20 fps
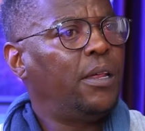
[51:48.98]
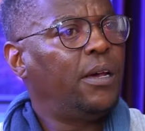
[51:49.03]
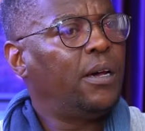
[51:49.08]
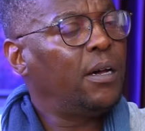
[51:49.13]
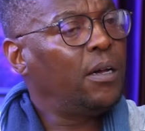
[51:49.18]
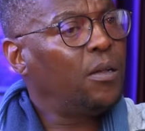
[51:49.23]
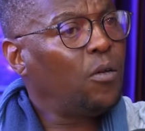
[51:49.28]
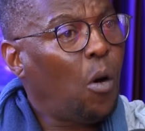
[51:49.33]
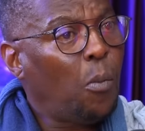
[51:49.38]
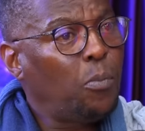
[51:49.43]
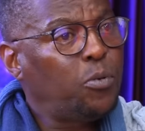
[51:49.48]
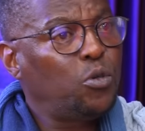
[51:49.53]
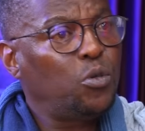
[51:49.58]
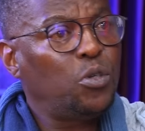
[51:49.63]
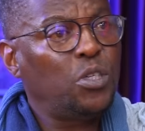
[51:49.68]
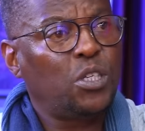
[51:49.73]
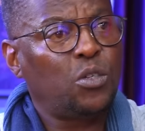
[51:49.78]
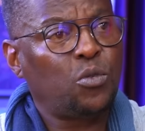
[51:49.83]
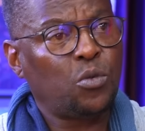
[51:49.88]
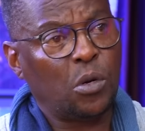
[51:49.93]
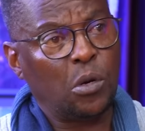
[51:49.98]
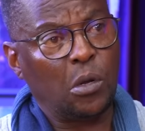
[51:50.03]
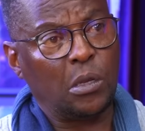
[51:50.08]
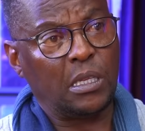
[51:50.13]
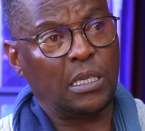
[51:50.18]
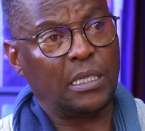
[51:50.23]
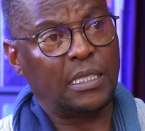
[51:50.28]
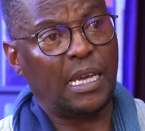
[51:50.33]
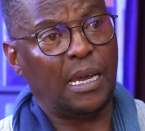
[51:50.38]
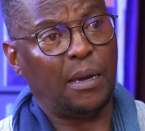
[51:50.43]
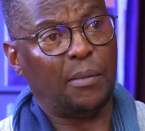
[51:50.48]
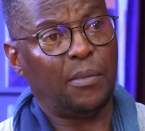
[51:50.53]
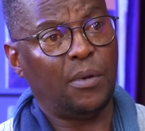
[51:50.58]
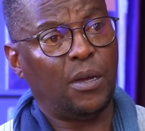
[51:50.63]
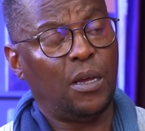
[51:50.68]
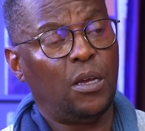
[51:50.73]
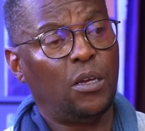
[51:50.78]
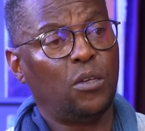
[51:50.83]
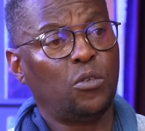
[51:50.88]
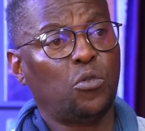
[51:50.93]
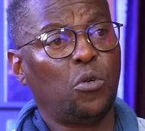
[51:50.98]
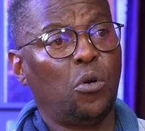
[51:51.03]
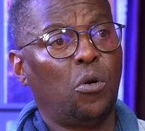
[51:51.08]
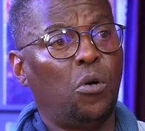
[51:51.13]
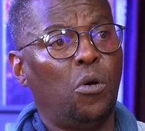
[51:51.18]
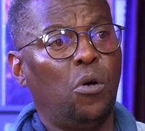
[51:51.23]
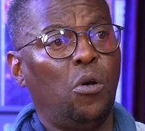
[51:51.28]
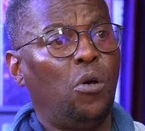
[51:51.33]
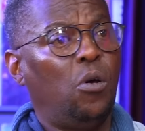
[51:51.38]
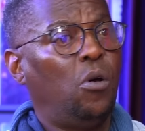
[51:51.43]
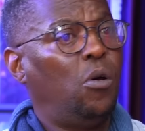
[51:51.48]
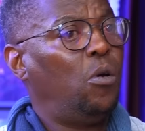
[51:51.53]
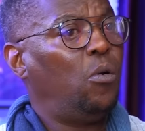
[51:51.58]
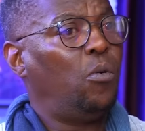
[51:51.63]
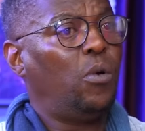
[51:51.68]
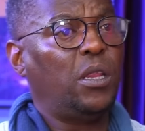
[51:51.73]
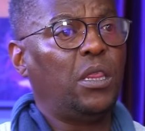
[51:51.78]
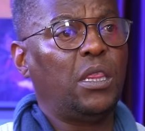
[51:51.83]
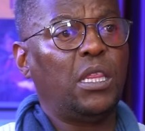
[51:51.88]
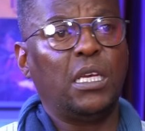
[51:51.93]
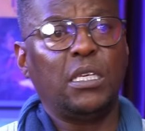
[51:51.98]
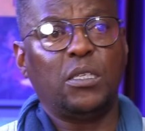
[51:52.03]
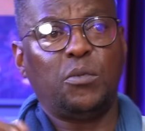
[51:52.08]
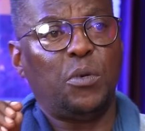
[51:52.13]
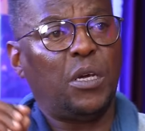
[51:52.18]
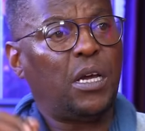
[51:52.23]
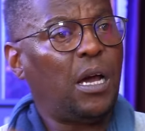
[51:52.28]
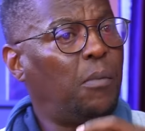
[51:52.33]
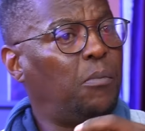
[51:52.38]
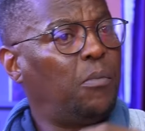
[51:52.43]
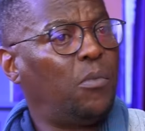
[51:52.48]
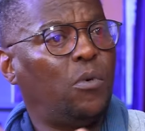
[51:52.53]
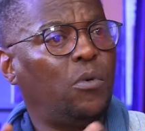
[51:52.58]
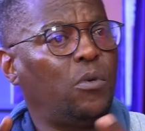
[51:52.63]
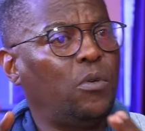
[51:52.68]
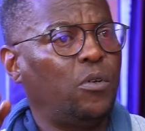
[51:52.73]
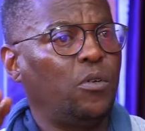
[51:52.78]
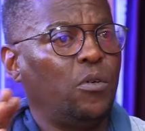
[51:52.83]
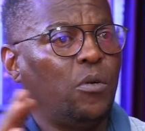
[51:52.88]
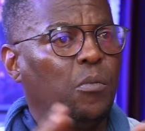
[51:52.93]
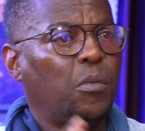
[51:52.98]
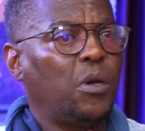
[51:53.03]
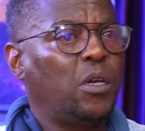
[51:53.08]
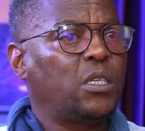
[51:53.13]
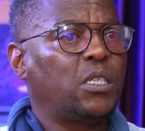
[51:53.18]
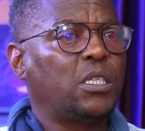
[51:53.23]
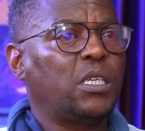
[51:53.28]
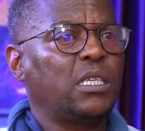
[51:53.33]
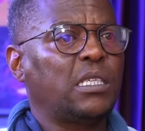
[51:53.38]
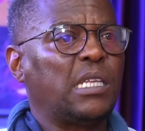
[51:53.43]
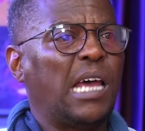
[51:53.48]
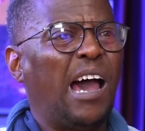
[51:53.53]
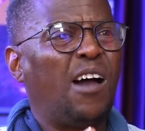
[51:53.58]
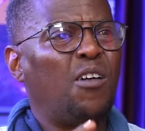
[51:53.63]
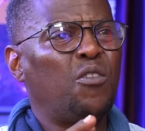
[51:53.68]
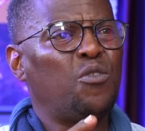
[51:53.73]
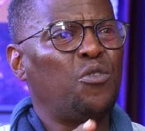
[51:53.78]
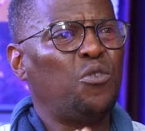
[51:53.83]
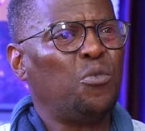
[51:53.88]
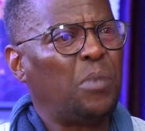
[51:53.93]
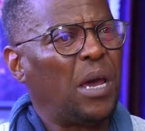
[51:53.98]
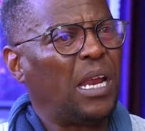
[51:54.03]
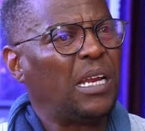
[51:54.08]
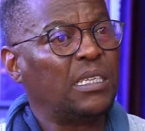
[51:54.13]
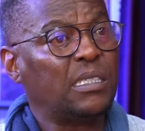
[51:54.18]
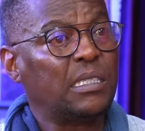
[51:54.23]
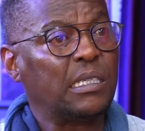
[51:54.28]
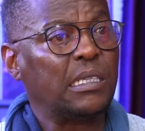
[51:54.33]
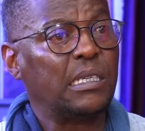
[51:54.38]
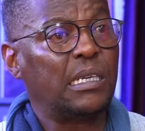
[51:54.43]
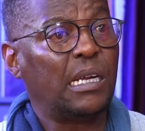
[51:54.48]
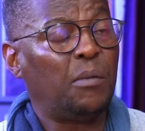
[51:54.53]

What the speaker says: The opportunities were not the same. So when things become, you know, it's just how do you balance it?